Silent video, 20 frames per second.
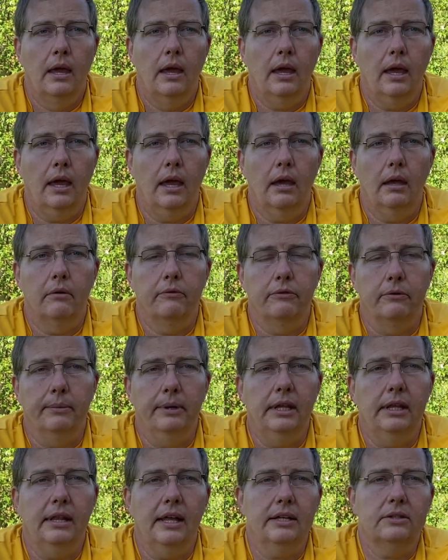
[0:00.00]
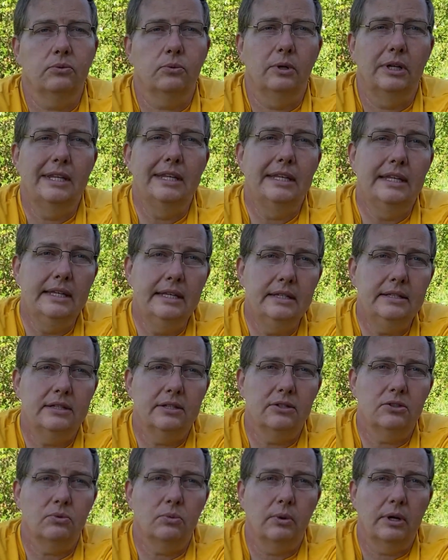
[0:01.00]
And for me, that's one of the
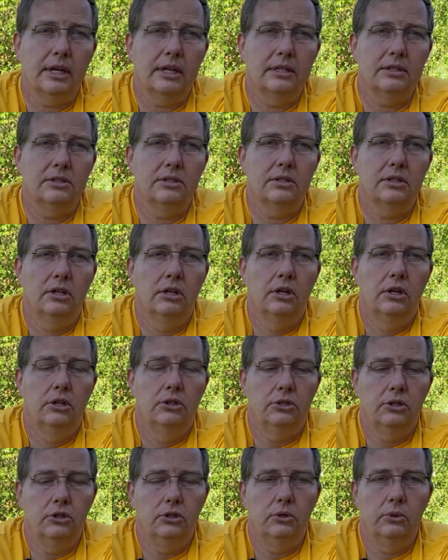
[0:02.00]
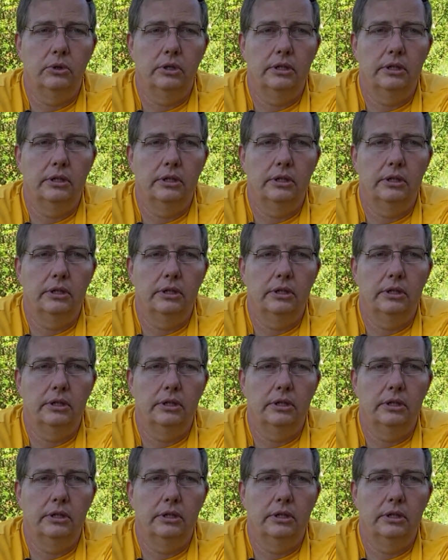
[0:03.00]
easiest ways to do